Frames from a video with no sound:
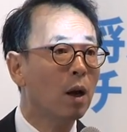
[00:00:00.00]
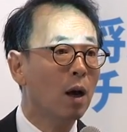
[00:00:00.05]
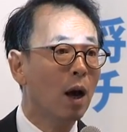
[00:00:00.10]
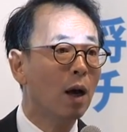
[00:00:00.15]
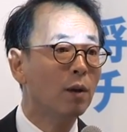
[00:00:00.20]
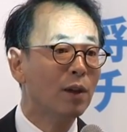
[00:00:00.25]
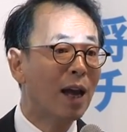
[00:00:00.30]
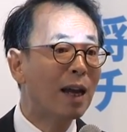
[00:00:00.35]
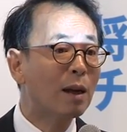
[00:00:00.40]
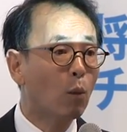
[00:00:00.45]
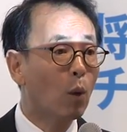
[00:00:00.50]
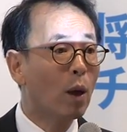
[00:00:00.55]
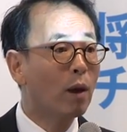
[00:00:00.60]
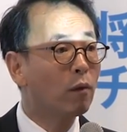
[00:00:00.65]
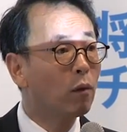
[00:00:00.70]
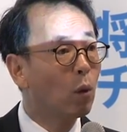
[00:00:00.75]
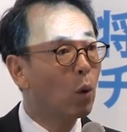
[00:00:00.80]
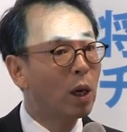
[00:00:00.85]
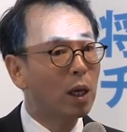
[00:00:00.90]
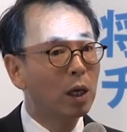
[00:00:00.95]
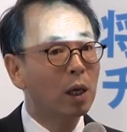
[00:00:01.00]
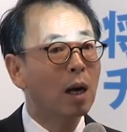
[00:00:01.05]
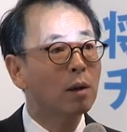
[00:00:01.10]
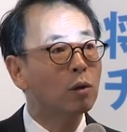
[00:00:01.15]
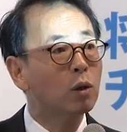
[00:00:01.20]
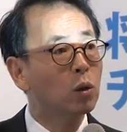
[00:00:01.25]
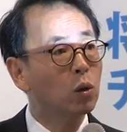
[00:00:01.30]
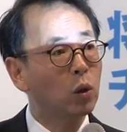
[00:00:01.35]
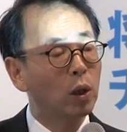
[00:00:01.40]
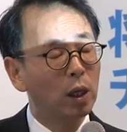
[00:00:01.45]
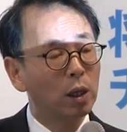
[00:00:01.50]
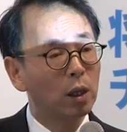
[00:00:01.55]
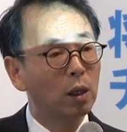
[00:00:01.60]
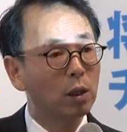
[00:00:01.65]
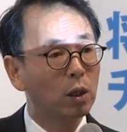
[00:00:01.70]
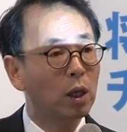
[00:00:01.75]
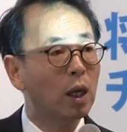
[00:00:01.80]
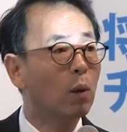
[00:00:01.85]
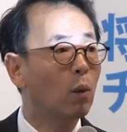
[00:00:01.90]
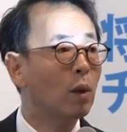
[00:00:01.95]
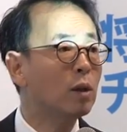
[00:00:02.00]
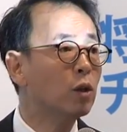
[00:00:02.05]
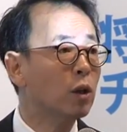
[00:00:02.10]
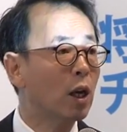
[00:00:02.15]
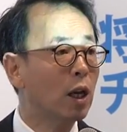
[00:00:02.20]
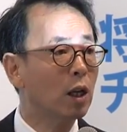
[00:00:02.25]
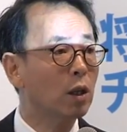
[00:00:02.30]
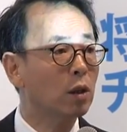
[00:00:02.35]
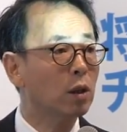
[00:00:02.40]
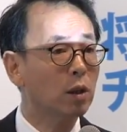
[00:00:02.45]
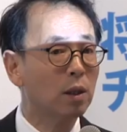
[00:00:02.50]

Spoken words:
And that wave really concentrated in Tier 1 cities.